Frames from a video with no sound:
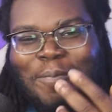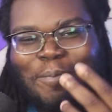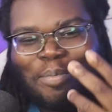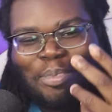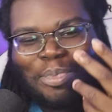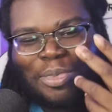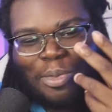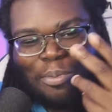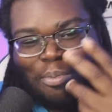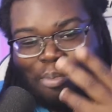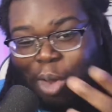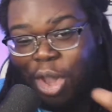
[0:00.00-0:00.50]

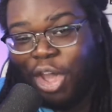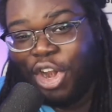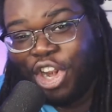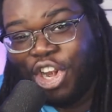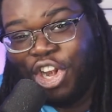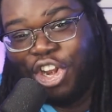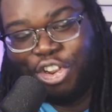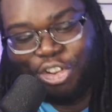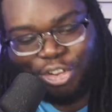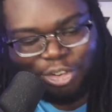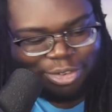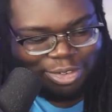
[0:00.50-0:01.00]

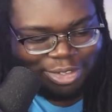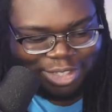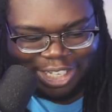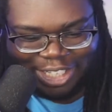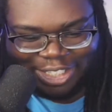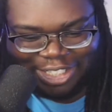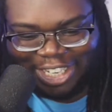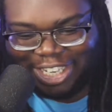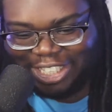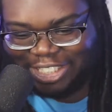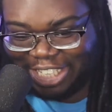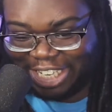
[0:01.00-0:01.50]
Matoriv.
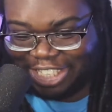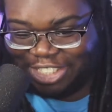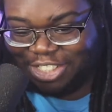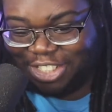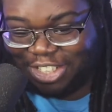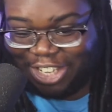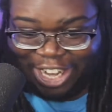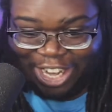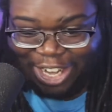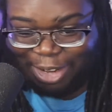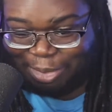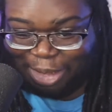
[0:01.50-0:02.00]
That's her
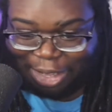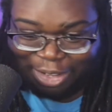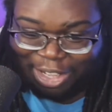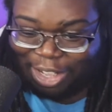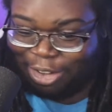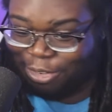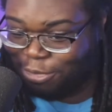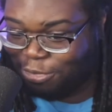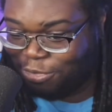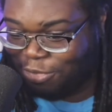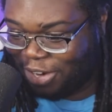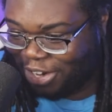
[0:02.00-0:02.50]
name, man. I don't
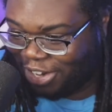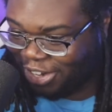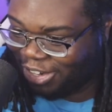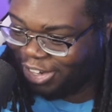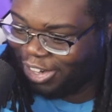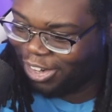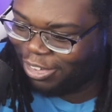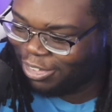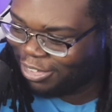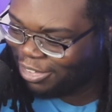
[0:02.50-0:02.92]
fucking know.